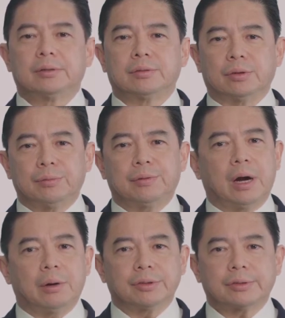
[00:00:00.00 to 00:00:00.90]
So for
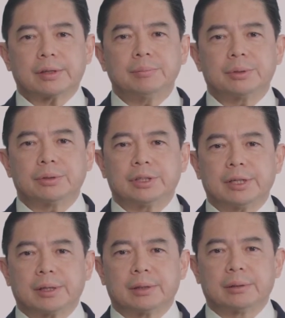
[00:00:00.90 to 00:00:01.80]
our second
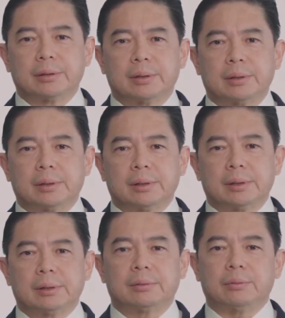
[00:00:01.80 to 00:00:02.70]
project,
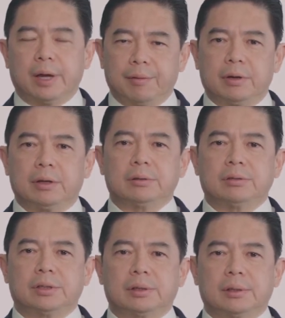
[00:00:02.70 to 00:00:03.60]
we have
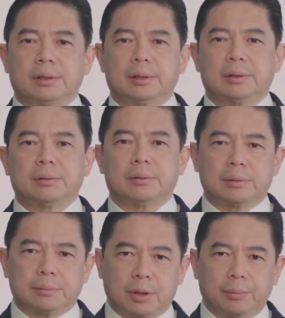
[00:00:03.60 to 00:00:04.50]
launched
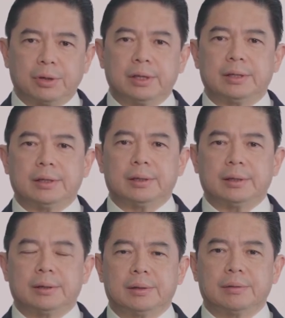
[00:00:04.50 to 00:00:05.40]
Community
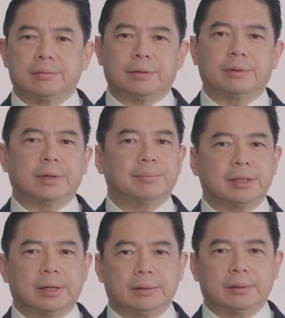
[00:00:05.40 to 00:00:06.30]
for
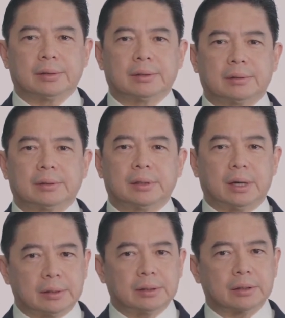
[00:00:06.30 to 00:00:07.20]
Ramadan
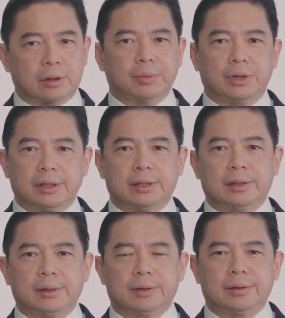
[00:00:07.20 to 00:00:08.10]
under the
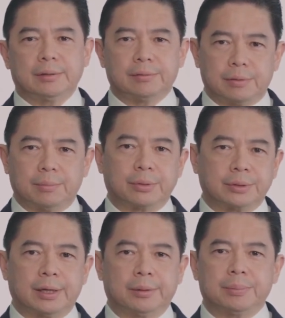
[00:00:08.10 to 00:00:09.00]
Community for
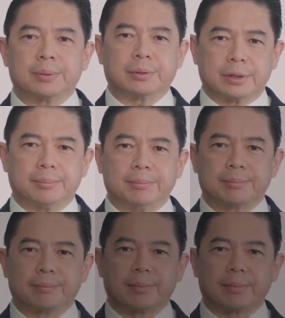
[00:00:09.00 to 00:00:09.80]
Brunei program.